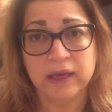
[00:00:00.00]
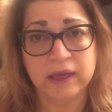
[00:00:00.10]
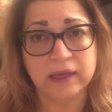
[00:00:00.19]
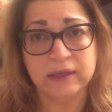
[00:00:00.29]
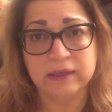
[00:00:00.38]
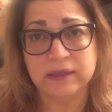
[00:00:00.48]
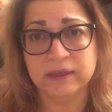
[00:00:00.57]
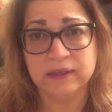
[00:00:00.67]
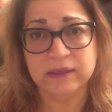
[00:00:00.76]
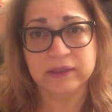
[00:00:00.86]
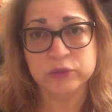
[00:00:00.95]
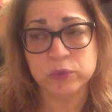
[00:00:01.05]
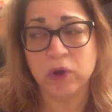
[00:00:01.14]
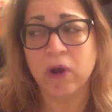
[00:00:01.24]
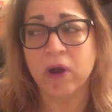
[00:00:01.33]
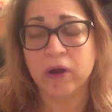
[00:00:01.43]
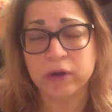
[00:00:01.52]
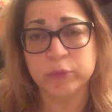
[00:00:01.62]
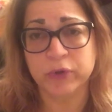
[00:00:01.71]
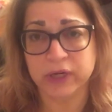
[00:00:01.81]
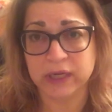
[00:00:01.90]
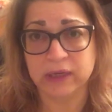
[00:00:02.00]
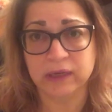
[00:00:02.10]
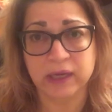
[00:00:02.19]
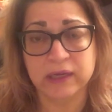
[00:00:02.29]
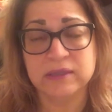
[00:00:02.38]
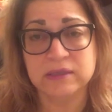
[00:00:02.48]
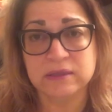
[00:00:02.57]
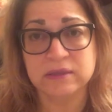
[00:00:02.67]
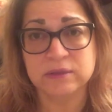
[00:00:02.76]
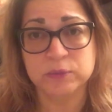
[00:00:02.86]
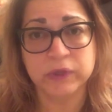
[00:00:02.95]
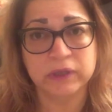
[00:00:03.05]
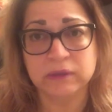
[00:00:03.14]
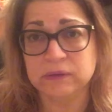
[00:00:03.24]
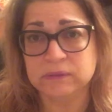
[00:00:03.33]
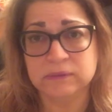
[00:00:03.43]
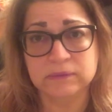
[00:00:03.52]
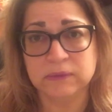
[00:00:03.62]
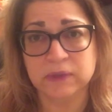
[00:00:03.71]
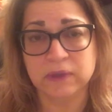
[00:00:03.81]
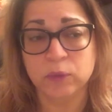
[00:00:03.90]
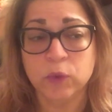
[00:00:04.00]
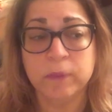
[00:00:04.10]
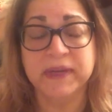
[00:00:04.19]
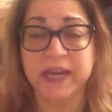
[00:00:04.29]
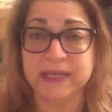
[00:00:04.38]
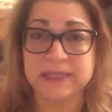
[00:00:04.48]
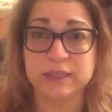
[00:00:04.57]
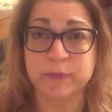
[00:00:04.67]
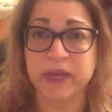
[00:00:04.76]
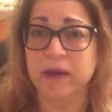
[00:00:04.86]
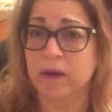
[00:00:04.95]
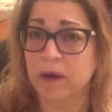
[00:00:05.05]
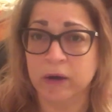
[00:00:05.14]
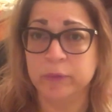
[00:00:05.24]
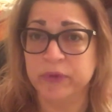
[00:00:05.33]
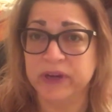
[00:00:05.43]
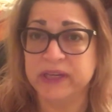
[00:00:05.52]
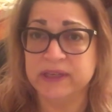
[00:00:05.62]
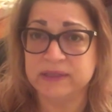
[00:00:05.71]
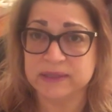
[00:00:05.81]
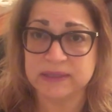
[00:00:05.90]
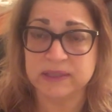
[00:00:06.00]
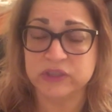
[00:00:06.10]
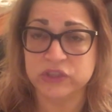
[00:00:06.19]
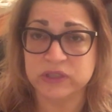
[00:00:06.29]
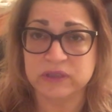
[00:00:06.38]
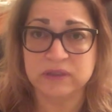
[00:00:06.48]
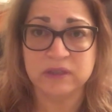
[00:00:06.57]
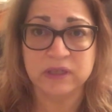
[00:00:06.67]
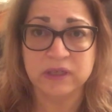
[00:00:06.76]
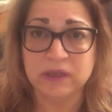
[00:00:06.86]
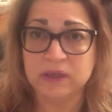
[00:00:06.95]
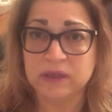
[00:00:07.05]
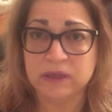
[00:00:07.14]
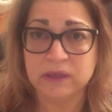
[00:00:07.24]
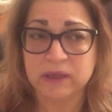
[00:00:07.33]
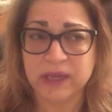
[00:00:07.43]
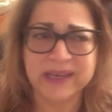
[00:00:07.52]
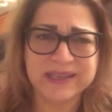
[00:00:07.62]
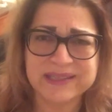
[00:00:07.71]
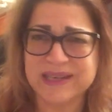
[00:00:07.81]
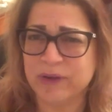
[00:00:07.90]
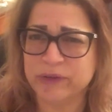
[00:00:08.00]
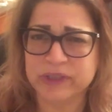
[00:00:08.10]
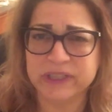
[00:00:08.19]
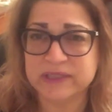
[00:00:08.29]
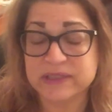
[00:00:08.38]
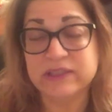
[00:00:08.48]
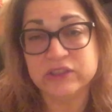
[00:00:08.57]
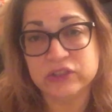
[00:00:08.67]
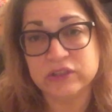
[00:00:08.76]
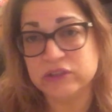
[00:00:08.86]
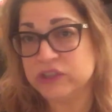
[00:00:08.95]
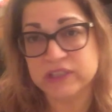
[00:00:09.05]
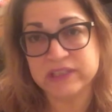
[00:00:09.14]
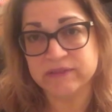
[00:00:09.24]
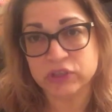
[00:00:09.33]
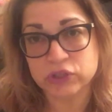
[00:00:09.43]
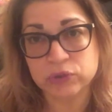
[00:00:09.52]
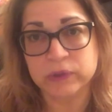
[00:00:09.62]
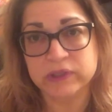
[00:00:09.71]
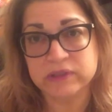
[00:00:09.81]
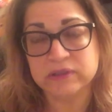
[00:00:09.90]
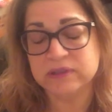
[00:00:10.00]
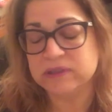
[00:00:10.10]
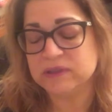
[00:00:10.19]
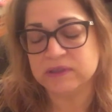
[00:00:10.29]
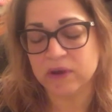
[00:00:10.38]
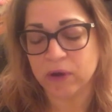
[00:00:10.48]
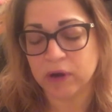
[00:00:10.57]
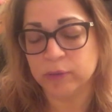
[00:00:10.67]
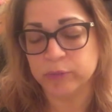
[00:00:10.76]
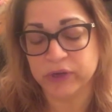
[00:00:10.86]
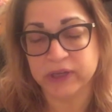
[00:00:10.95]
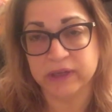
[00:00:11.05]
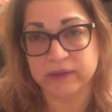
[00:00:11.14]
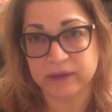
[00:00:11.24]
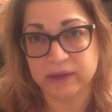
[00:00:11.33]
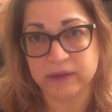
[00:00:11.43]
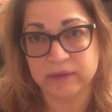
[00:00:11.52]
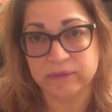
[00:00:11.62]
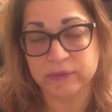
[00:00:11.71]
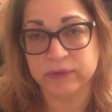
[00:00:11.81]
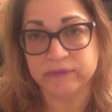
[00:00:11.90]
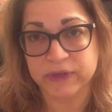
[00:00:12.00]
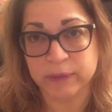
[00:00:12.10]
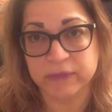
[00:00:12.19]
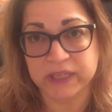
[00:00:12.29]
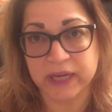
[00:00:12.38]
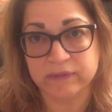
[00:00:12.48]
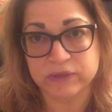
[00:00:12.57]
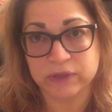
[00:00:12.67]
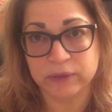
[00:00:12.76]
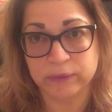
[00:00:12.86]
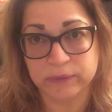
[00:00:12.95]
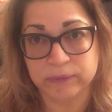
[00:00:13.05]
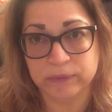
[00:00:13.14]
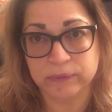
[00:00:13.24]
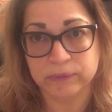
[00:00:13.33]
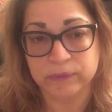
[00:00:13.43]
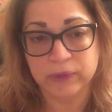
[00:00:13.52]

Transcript: And these were heartbreaking cases where a woman has to make a heartbreaking decision. And it's not really a decision. She doesn't have a choice. This is a heartbreaking thing for a family to have to go through.